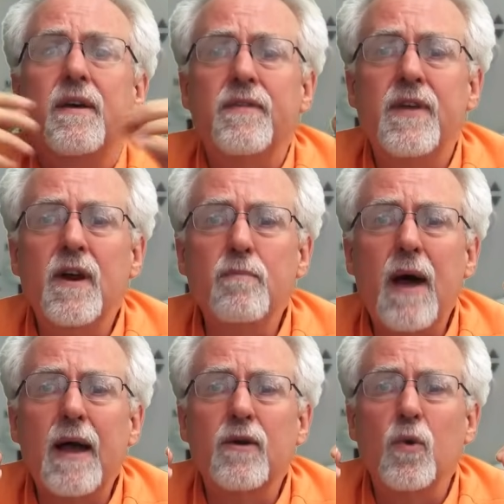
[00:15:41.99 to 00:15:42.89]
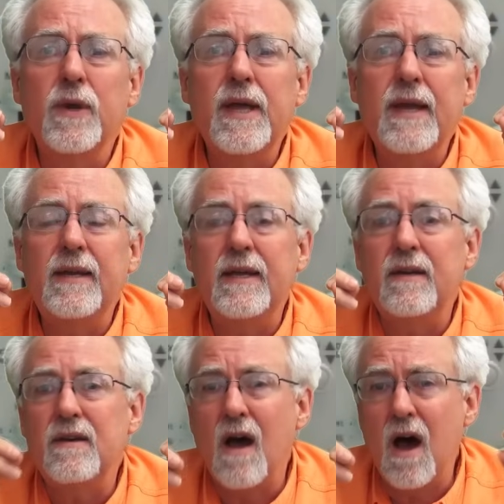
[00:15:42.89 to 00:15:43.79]
thereby
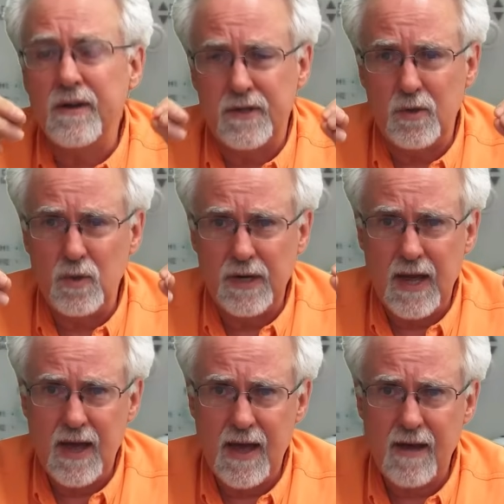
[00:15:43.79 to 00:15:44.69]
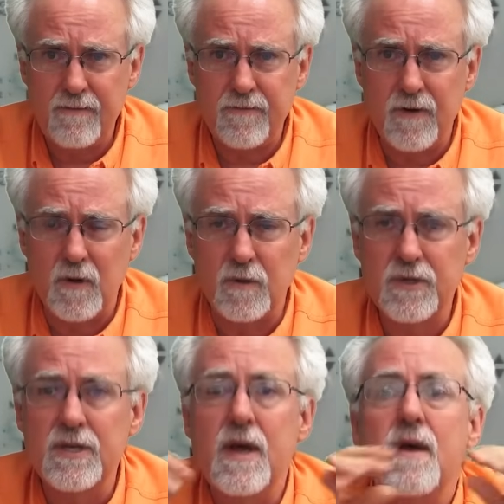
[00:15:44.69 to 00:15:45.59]
creating not two and a half
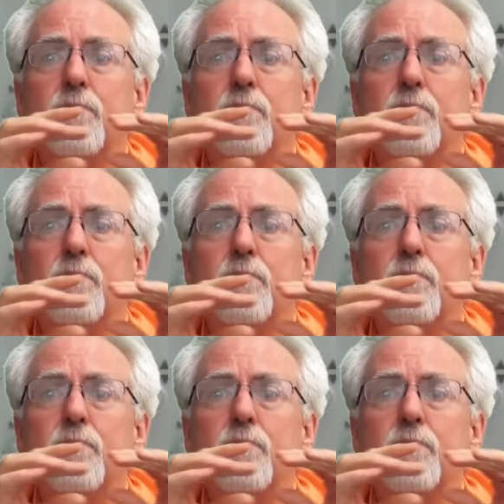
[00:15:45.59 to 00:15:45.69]
volts,